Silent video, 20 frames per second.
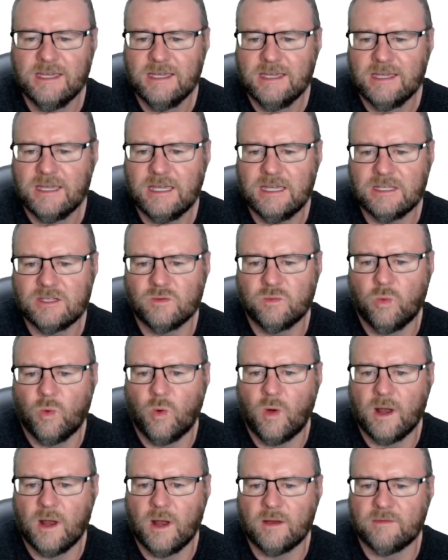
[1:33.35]
Each
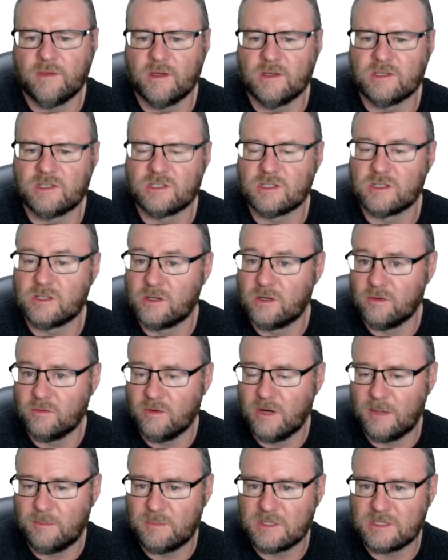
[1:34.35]
one of those
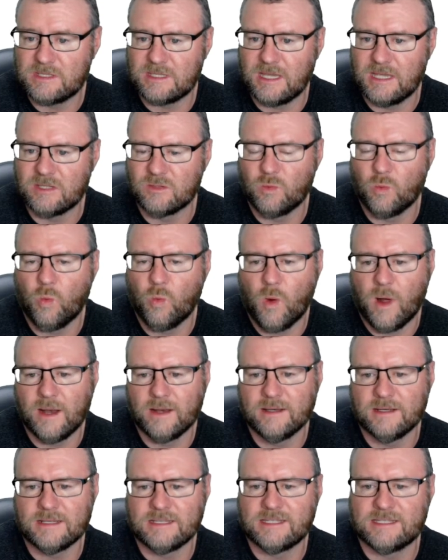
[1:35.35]
strips is
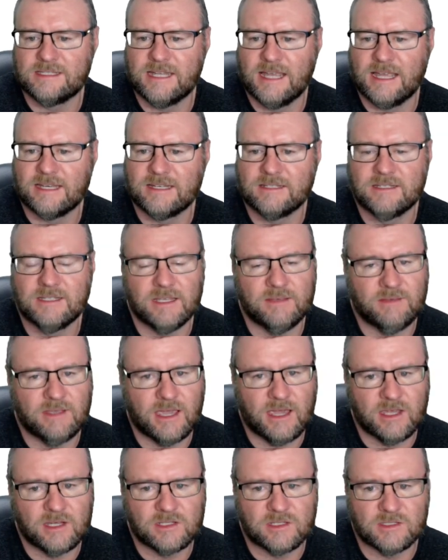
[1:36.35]
one standard
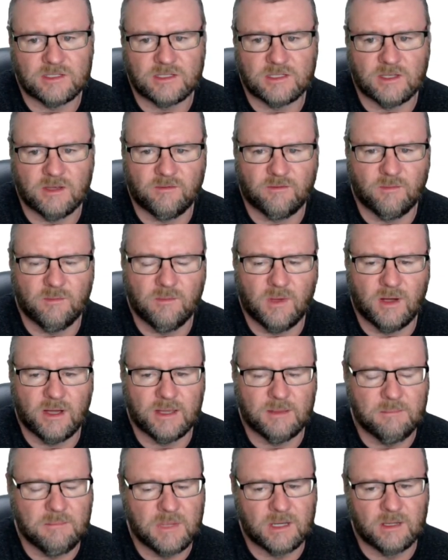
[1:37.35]
deviation. So from my
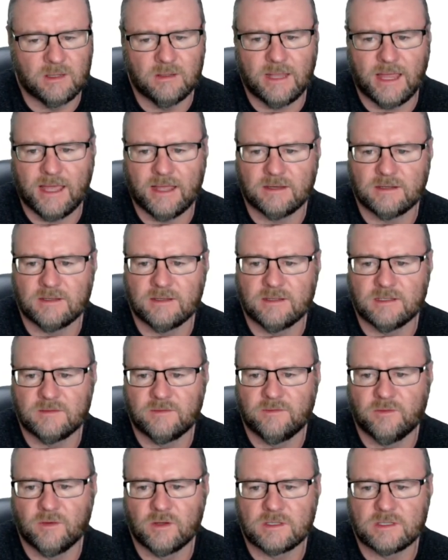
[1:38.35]
middle out to this
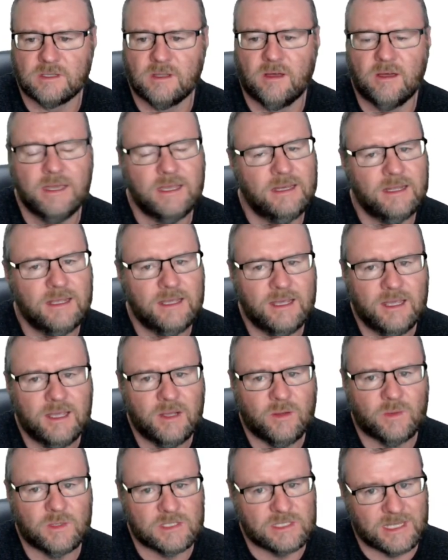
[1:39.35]
first line,
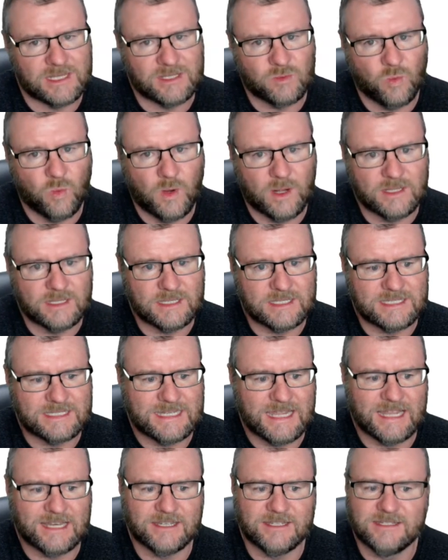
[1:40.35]
which says one
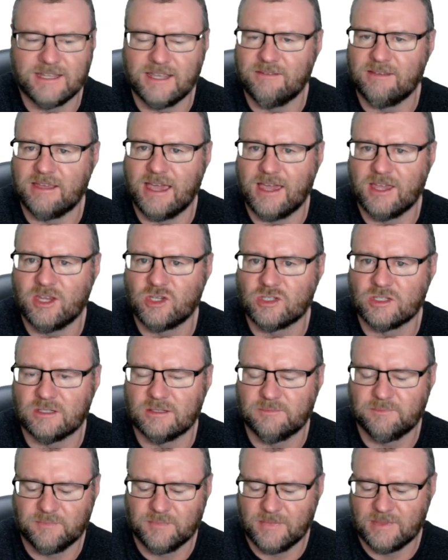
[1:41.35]
standard
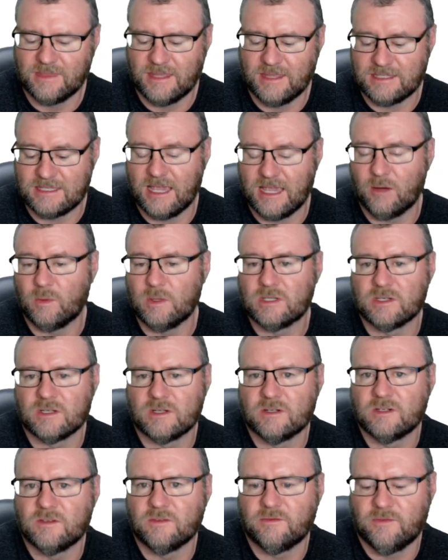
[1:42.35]
deviation. That's how we sort
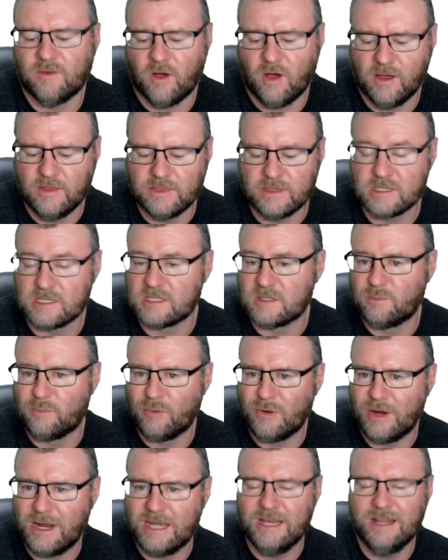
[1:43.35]
of define the
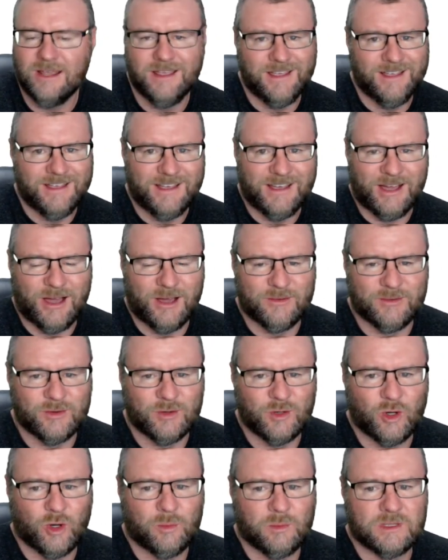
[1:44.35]
spread of a
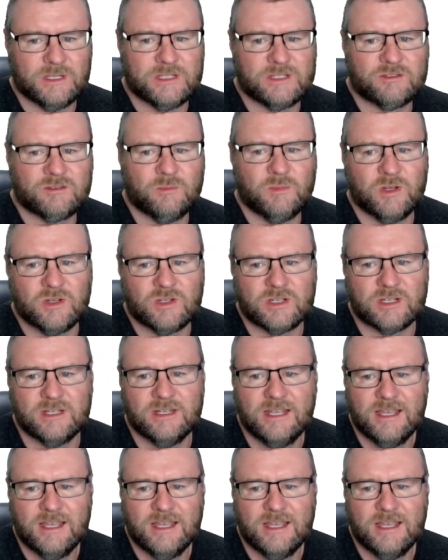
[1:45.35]
normal distribution.